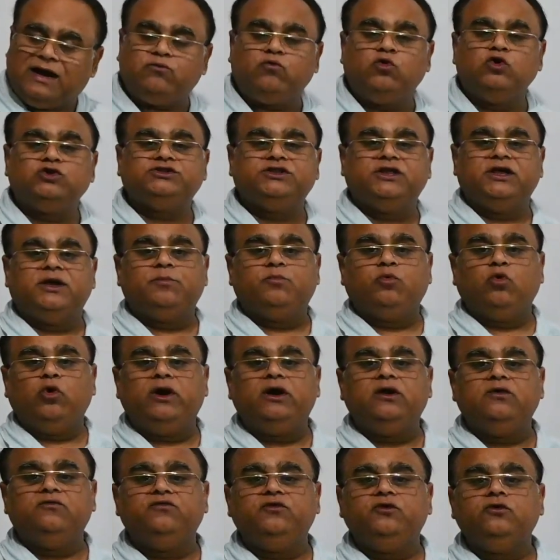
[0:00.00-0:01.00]
was their
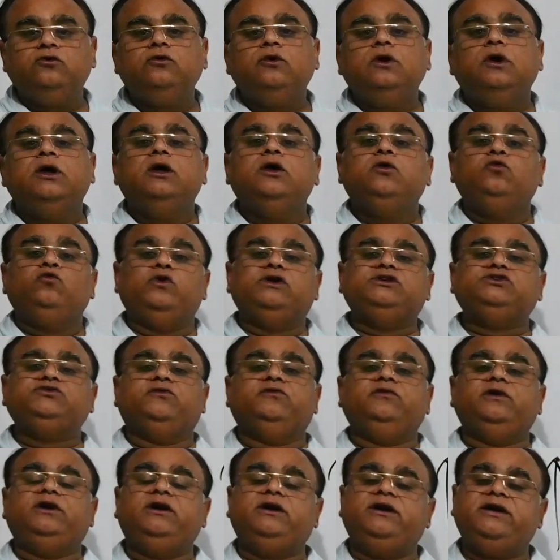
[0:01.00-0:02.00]
point of view, which
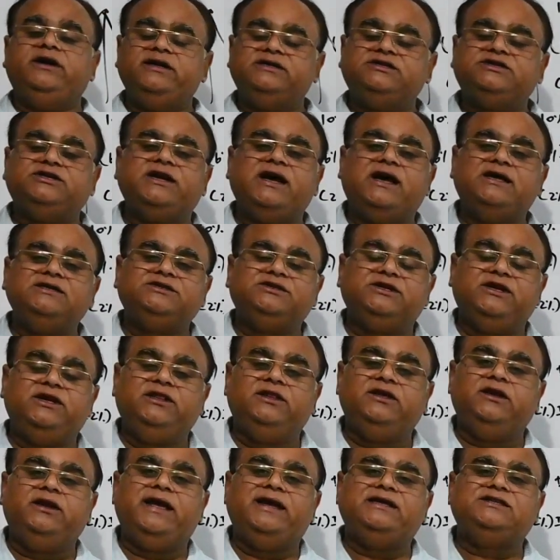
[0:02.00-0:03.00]
we will discuss
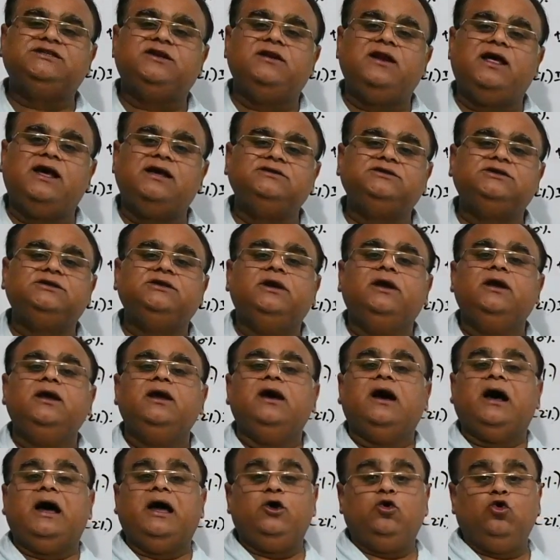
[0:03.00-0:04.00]
in the next class.
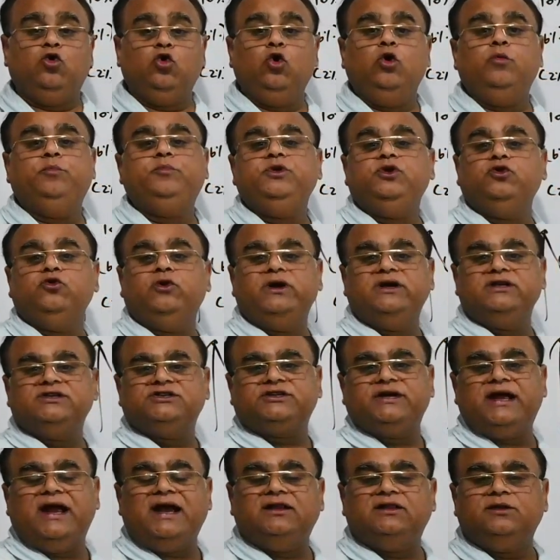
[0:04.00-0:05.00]
I hope you
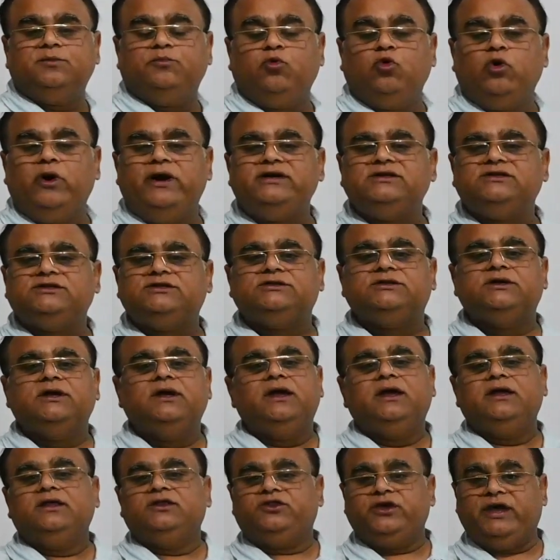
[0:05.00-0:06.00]
understand the points.
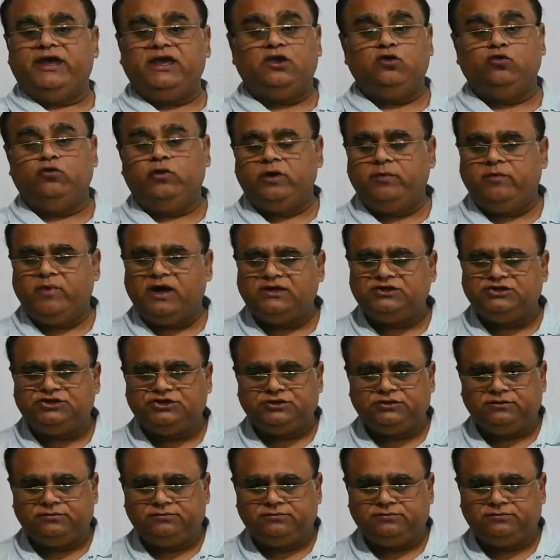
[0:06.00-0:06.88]
Thank you very much.